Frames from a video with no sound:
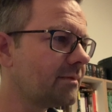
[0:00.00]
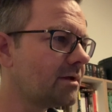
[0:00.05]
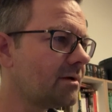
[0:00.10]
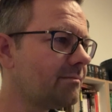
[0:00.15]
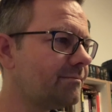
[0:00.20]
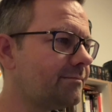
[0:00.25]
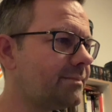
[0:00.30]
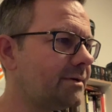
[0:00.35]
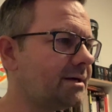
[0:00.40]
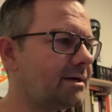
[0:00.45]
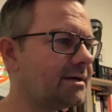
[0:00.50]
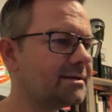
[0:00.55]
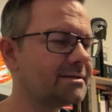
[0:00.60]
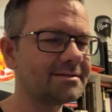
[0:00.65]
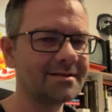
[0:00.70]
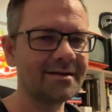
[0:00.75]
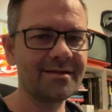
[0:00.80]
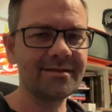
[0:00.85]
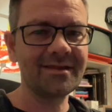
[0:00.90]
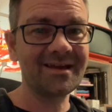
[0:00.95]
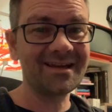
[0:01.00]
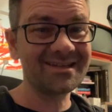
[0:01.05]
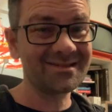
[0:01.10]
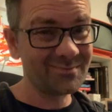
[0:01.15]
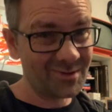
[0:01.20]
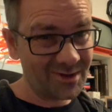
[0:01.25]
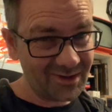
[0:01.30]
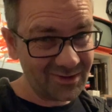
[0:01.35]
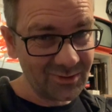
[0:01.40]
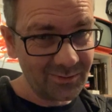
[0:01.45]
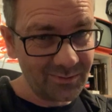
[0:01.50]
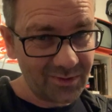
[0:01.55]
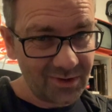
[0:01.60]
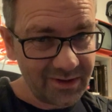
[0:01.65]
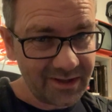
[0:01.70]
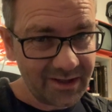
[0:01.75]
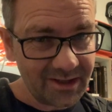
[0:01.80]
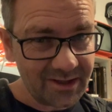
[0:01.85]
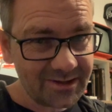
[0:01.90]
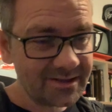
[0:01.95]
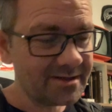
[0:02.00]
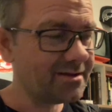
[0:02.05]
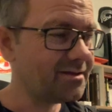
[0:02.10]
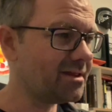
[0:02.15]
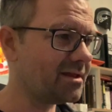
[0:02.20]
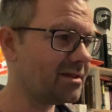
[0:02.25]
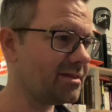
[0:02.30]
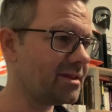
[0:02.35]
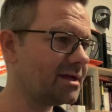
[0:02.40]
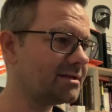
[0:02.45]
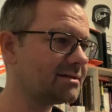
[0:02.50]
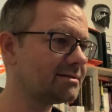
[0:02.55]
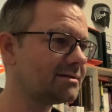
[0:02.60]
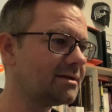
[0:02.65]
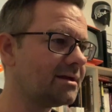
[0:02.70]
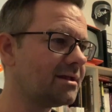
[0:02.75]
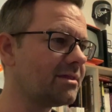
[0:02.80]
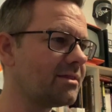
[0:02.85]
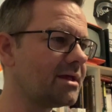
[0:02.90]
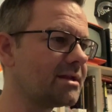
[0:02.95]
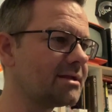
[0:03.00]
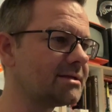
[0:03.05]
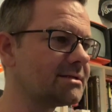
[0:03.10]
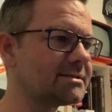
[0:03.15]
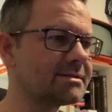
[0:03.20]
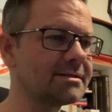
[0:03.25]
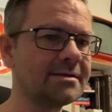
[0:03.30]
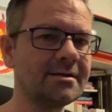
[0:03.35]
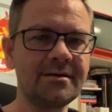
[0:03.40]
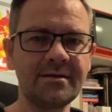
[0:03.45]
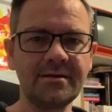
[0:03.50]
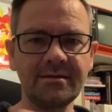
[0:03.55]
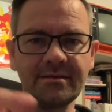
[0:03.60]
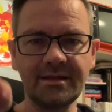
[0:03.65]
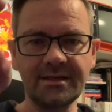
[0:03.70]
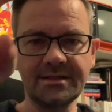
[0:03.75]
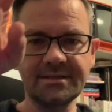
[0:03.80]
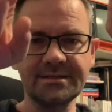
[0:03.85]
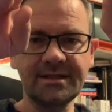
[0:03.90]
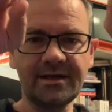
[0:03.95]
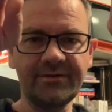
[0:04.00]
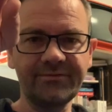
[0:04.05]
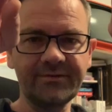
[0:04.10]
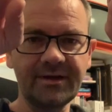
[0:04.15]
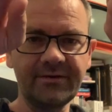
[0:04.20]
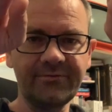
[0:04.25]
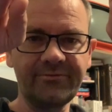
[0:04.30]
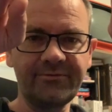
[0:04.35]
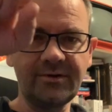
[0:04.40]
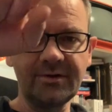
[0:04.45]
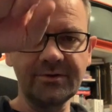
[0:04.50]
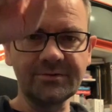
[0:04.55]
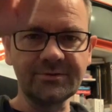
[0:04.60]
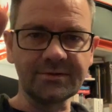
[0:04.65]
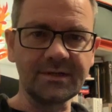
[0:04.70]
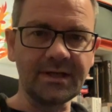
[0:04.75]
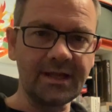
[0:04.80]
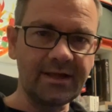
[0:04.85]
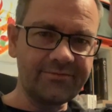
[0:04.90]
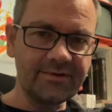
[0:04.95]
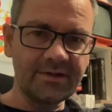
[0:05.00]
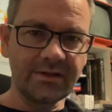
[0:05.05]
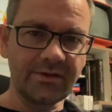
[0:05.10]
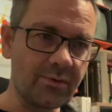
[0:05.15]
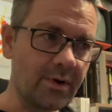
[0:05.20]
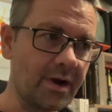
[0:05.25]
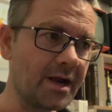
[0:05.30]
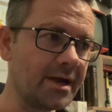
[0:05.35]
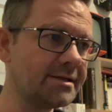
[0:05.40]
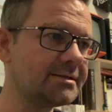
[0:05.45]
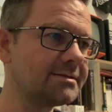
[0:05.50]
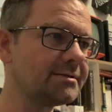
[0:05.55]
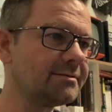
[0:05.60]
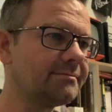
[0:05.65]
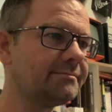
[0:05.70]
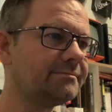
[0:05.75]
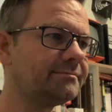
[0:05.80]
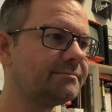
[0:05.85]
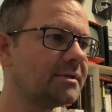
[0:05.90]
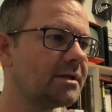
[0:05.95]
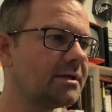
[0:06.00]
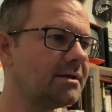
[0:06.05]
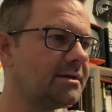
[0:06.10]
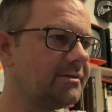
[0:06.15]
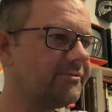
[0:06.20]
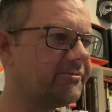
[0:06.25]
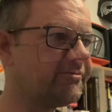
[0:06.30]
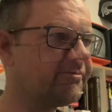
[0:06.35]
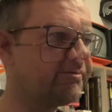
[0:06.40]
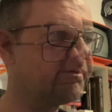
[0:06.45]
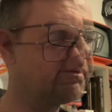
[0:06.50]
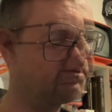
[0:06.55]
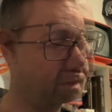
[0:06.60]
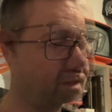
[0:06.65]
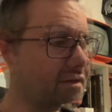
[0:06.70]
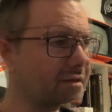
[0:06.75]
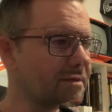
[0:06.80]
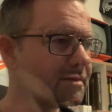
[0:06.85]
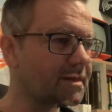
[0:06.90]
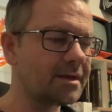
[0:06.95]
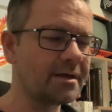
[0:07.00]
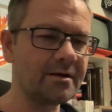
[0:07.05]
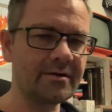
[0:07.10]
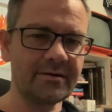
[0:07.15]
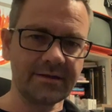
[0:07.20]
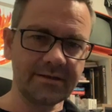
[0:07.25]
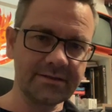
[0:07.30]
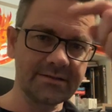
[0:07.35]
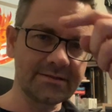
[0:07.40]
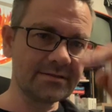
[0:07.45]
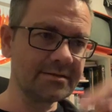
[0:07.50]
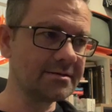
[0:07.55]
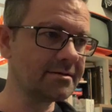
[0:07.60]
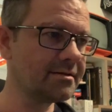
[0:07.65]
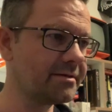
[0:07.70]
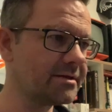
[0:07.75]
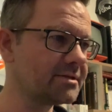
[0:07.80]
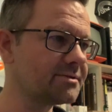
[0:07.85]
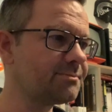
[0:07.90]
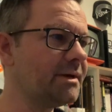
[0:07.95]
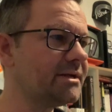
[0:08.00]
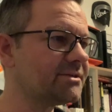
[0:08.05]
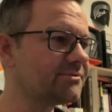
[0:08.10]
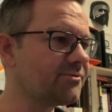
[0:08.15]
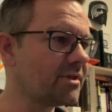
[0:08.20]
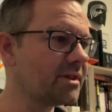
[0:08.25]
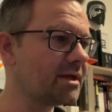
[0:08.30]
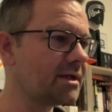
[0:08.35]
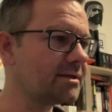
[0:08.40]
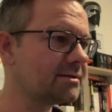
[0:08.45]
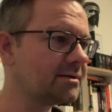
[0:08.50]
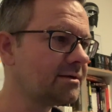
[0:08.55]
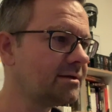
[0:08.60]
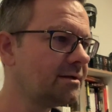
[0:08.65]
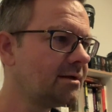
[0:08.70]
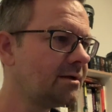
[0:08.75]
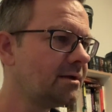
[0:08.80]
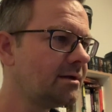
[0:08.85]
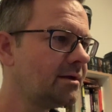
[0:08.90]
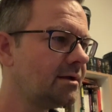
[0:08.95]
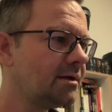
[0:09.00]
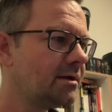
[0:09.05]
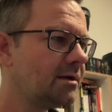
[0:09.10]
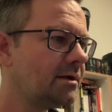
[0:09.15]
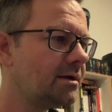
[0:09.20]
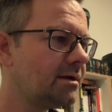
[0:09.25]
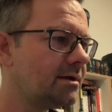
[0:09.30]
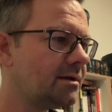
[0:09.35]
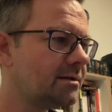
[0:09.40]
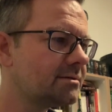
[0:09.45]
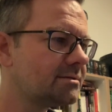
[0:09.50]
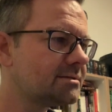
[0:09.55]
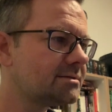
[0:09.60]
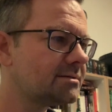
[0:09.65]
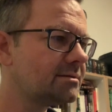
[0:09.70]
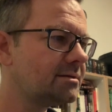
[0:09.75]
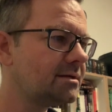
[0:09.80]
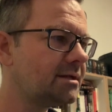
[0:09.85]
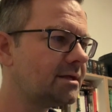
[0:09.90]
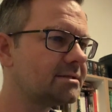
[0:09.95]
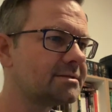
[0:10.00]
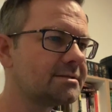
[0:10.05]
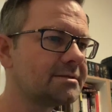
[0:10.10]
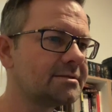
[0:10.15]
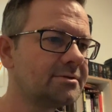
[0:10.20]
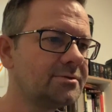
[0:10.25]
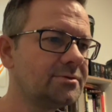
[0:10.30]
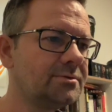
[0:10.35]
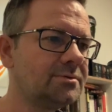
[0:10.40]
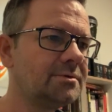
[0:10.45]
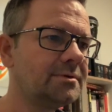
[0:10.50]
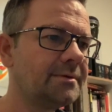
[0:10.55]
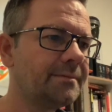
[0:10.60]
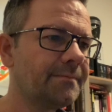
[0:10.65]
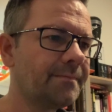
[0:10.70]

But there's more to Boulder Dash than that, and that is that stuff can fall to the left and the right if there is the space for that. And let's do